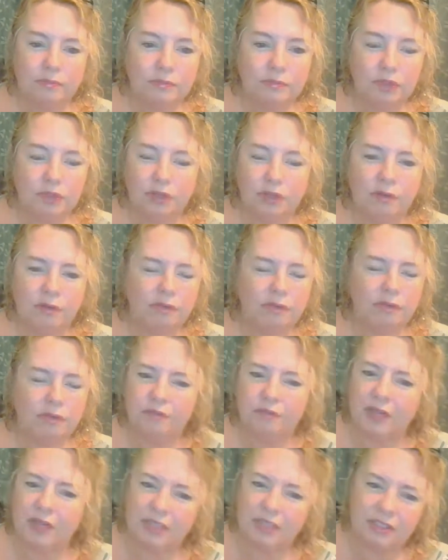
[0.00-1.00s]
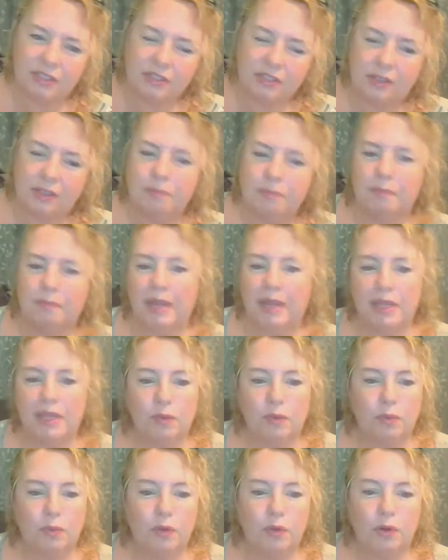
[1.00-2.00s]
trying to fix it, make
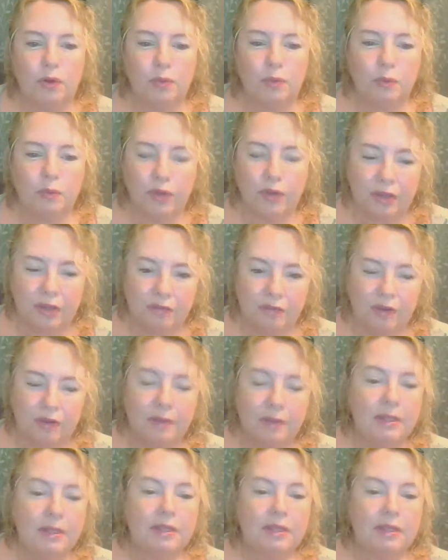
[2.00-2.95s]
it work, whatever.